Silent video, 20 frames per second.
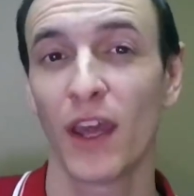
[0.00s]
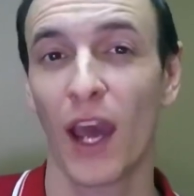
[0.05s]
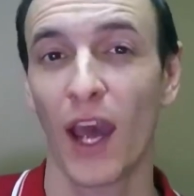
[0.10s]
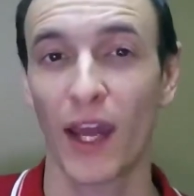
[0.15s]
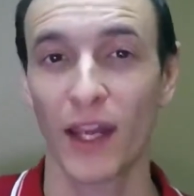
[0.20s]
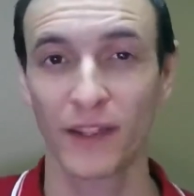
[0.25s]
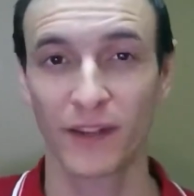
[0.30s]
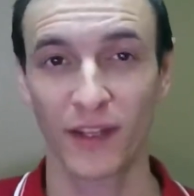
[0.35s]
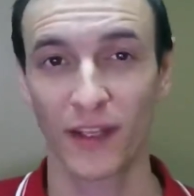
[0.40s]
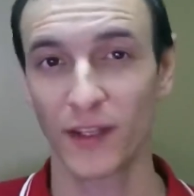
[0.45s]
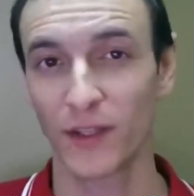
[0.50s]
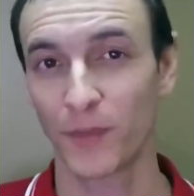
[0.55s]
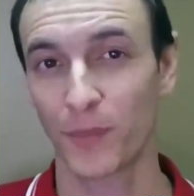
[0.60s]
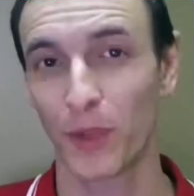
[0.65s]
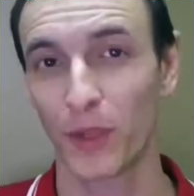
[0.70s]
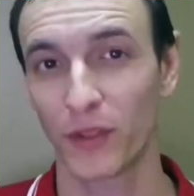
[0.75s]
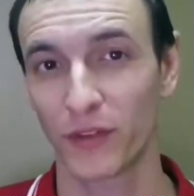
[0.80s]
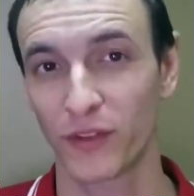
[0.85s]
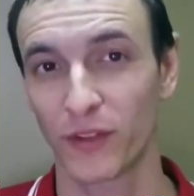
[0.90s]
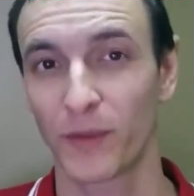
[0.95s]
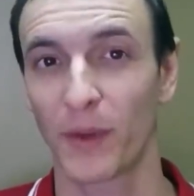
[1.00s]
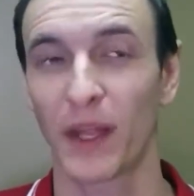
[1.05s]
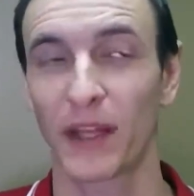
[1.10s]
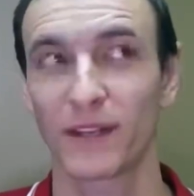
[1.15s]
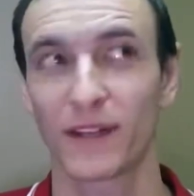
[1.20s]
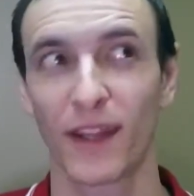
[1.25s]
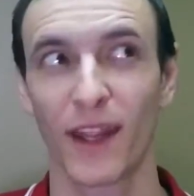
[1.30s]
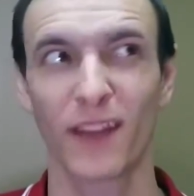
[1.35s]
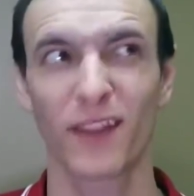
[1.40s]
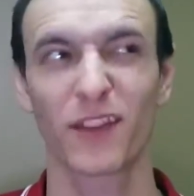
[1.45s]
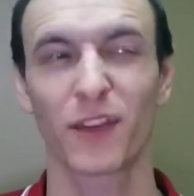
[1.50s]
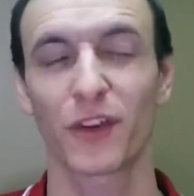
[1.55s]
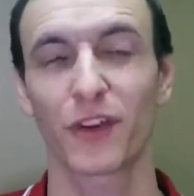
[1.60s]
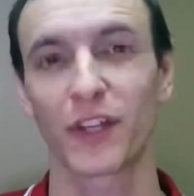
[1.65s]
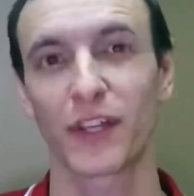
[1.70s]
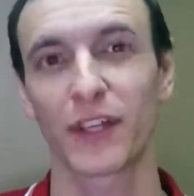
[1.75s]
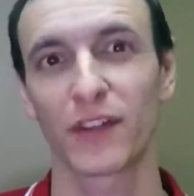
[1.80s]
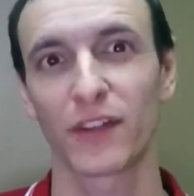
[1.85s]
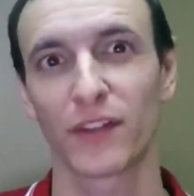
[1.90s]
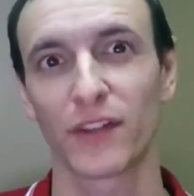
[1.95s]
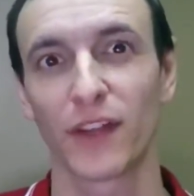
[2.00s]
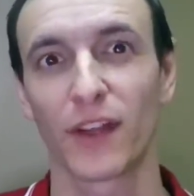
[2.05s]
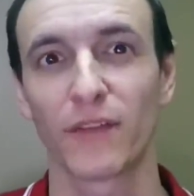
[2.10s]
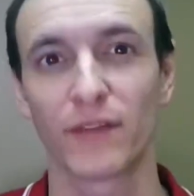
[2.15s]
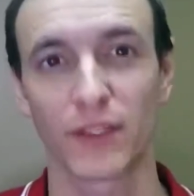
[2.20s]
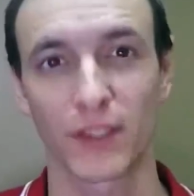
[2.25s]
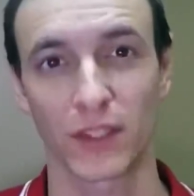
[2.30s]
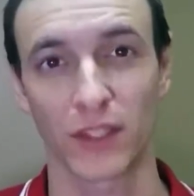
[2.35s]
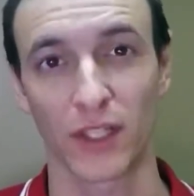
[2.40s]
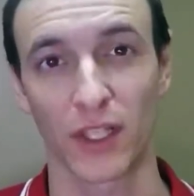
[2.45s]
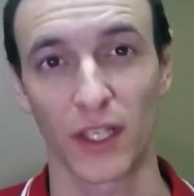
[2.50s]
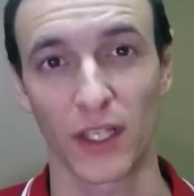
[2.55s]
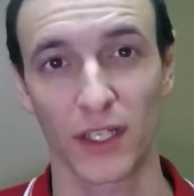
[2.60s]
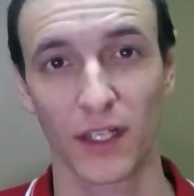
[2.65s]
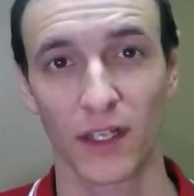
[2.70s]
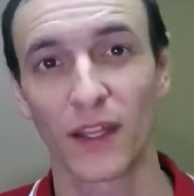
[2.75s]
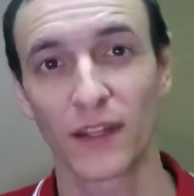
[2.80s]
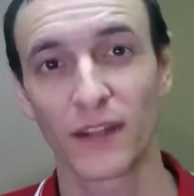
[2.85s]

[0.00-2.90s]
I tend to post at about 10:30 or 11 o'clock.